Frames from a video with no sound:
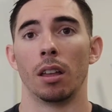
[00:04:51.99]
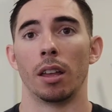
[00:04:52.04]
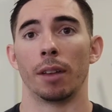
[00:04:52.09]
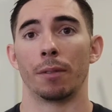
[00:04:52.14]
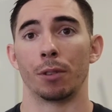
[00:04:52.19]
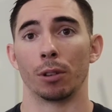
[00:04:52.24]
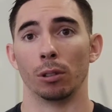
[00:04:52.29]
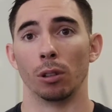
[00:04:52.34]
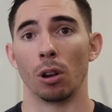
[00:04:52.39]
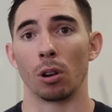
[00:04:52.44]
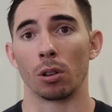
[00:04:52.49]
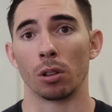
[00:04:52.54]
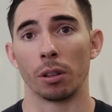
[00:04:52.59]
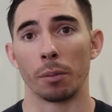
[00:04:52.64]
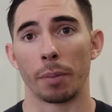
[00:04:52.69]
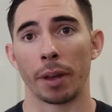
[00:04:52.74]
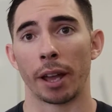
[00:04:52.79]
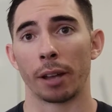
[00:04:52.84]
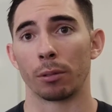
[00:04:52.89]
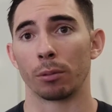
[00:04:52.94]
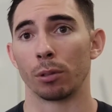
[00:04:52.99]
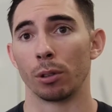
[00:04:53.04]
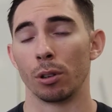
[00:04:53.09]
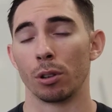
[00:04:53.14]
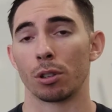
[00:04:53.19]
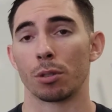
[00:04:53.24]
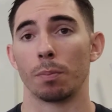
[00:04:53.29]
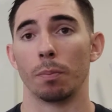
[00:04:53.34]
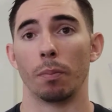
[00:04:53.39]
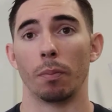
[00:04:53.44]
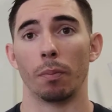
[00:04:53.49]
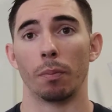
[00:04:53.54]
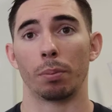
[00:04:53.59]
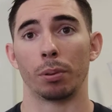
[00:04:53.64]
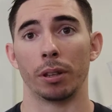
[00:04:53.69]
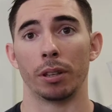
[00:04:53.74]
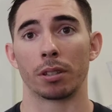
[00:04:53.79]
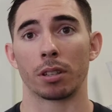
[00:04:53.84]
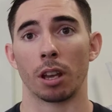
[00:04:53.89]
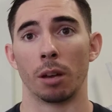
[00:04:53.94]
if you're local in Baton Rouge,
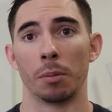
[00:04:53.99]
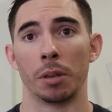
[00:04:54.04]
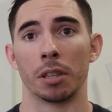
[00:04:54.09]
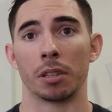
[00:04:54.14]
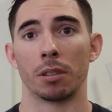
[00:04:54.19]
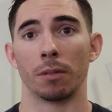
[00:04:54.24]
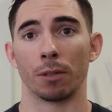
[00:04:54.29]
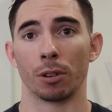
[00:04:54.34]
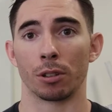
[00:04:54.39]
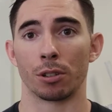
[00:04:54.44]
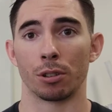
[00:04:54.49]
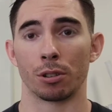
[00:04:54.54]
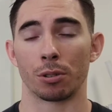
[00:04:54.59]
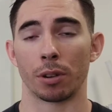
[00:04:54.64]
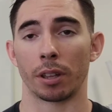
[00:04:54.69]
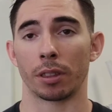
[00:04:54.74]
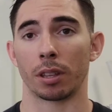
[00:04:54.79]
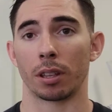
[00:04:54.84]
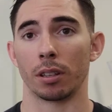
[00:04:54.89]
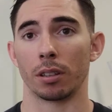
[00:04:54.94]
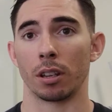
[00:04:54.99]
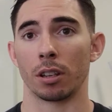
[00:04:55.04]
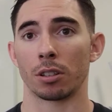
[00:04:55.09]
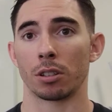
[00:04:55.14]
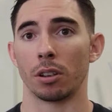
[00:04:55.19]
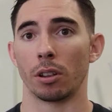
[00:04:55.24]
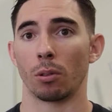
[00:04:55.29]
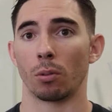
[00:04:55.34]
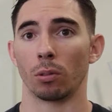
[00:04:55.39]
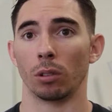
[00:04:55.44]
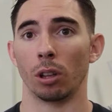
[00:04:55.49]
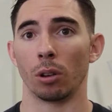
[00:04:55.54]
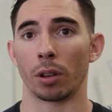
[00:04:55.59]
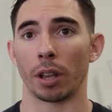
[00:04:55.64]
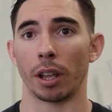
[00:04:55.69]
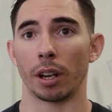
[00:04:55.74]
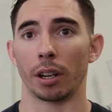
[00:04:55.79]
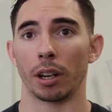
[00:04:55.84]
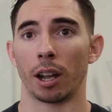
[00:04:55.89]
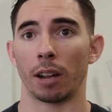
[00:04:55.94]
please come into Virtue Strength Conditioning. We're
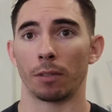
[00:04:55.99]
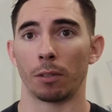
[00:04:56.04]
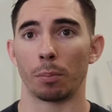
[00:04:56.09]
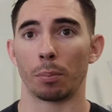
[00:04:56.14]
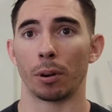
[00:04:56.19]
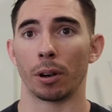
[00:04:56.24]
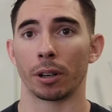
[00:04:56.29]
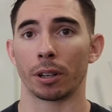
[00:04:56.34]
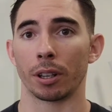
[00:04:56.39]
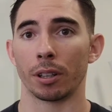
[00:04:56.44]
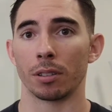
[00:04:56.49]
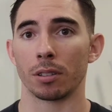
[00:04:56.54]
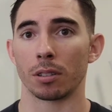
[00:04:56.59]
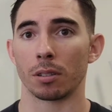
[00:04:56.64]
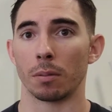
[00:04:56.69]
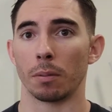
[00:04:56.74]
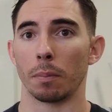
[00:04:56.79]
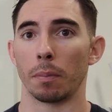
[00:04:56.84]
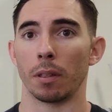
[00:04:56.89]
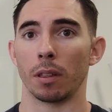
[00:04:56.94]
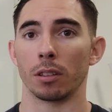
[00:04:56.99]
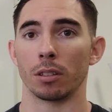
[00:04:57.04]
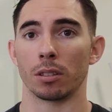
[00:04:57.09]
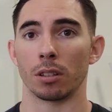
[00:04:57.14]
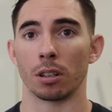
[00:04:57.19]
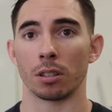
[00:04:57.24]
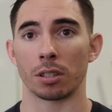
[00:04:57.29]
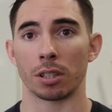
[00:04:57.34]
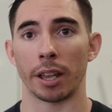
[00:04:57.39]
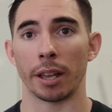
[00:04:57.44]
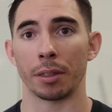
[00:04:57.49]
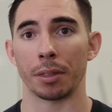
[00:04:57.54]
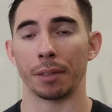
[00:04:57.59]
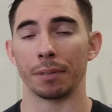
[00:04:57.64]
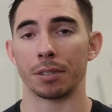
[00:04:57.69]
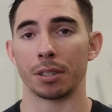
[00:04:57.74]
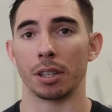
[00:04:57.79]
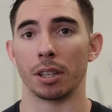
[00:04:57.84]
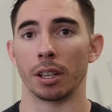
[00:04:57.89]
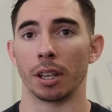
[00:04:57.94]
located off of Perkins, just south
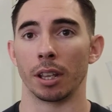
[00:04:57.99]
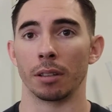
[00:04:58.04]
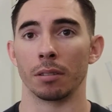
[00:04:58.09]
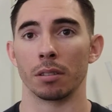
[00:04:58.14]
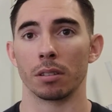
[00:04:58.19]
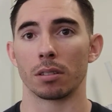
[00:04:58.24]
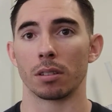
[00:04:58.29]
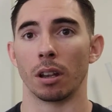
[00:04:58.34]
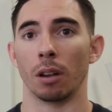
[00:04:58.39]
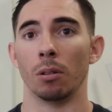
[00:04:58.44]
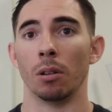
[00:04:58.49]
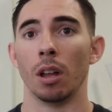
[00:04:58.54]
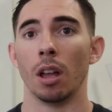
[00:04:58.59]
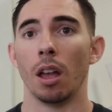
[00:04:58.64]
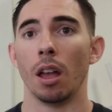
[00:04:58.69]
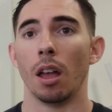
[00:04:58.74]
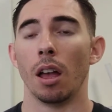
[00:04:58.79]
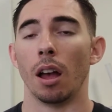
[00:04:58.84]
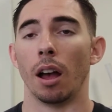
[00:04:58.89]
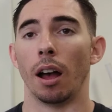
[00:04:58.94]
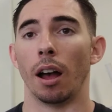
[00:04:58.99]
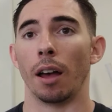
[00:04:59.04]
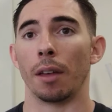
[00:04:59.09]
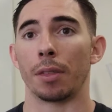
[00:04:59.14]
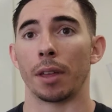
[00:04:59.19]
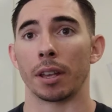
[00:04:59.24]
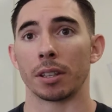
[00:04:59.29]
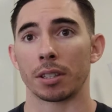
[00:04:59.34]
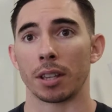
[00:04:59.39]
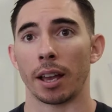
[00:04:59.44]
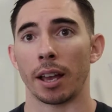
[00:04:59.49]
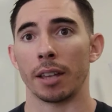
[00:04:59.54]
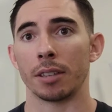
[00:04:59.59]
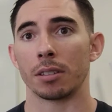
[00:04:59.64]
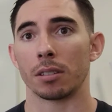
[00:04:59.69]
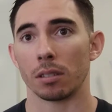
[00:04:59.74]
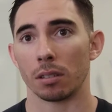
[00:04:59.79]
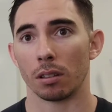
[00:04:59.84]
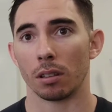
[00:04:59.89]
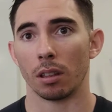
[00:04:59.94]
of Seagan. So thanks,
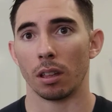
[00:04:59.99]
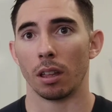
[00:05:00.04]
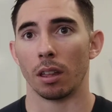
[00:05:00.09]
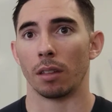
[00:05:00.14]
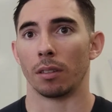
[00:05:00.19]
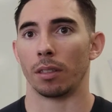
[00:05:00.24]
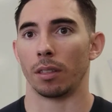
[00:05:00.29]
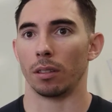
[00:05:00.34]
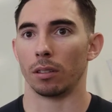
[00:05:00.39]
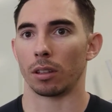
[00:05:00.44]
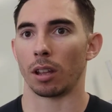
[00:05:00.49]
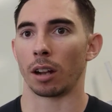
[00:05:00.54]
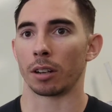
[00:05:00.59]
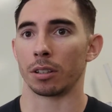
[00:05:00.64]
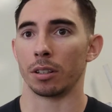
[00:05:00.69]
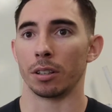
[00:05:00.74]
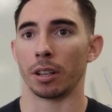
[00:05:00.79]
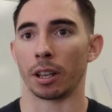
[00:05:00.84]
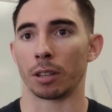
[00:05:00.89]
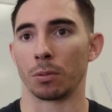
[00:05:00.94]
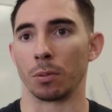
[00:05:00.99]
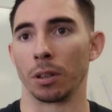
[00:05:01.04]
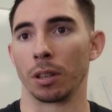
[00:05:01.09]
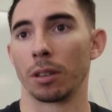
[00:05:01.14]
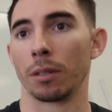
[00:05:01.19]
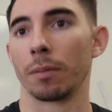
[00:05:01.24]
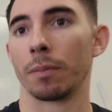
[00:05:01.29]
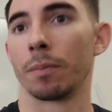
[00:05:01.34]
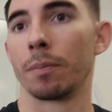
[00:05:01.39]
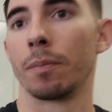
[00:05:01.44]
guys. Talk to you next week.